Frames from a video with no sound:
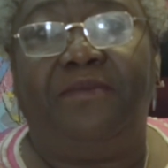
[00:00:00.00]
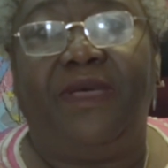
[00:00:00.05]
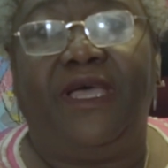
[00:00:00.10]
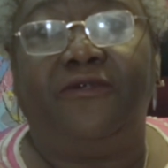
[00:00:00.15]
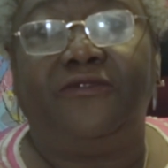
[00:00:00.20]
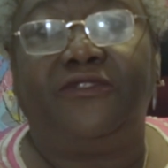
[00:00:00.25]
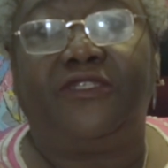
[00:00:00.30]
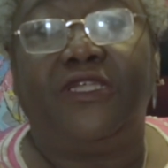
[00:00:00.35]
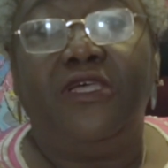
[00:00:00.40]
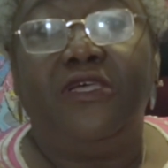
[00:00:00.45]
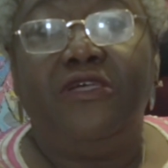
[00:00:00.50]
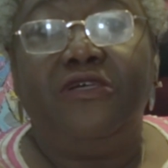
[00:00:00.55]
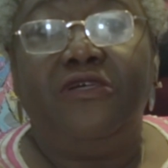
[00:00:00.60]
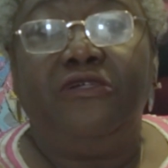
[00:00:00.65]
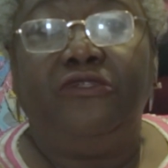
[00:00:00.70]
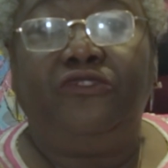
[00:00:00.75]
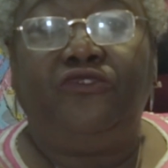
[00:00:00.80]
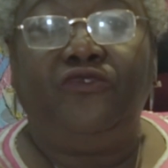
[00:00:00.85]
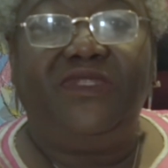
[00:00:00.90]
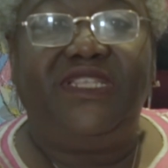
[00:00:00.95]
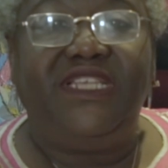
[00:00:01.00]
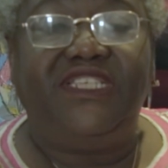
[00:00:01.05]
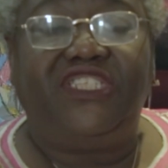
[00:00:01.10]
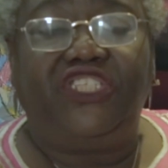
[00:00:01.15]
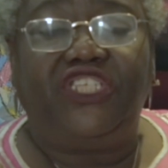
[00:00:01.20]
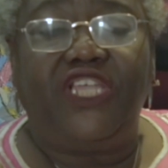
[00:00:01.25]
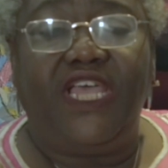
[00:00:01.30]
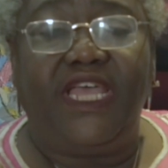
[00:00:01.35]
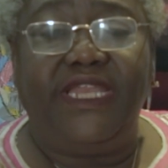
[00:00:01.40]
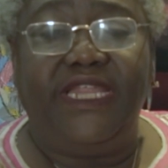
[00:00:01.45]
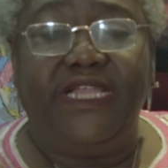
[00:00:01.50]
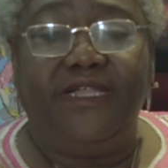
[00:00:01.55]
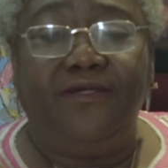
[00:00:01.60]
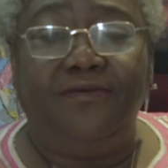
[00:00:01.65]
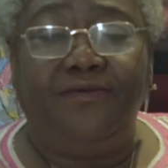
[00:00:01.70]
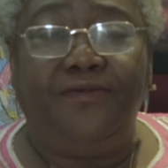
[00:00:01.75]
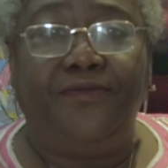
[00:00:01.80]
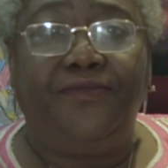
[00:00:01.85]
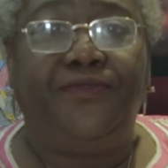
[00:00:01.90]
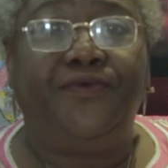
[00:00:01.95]
amount to this
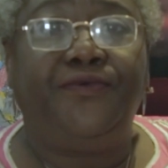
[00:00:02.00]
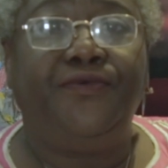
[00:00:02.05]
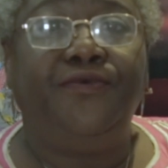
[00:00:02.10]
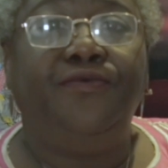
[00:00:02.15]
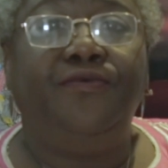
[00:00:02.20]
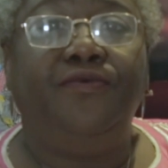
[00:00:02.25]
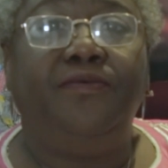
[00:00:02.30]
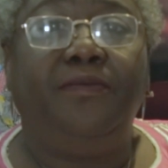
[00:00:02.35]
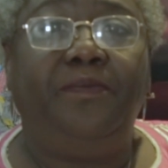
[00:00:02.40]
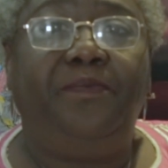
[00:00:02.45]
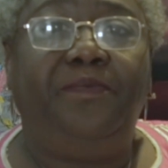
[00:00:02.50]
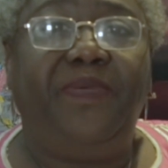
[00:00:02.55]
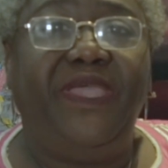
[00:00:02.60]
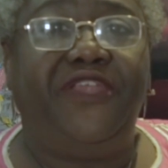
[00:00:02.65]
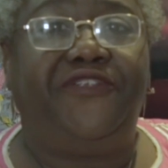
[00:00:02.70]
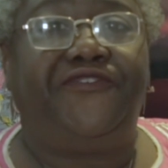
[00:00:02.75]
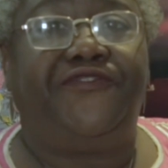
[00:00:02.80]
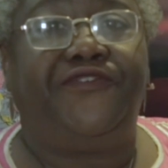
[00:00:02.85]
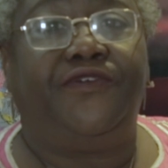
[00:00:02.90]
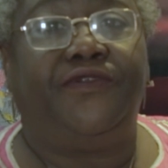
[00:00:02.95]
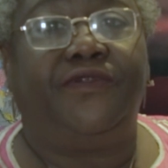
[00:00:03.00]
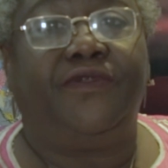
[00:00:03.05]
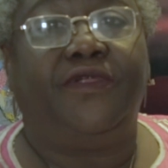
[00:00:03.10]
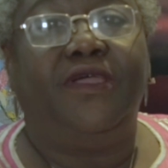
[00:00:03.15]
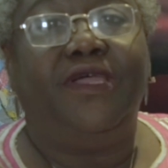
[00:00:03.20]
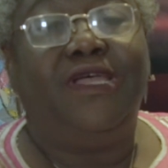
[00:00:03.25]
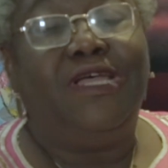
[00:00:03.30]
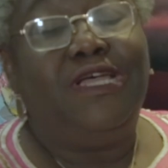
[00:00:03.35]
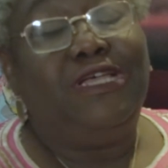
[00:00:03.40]
channel through Patreon